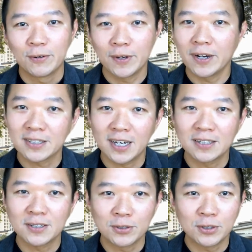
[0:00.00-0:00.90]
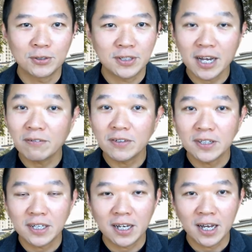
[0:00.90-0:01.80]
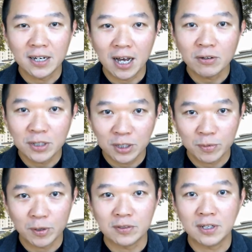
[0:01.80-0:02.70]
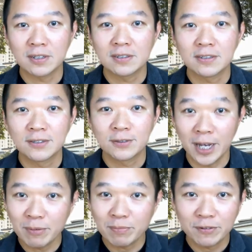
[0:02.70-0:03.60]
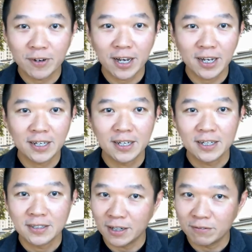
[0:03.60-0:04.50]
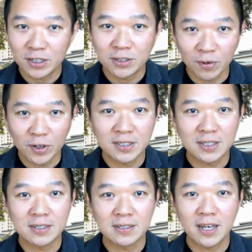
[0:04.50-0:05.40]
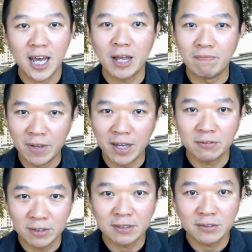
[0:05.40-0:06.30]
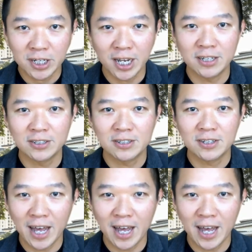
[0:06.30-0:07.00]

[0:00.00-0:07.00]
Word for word: We're excited to use everything at our disposal to amplify diverse voices and make real change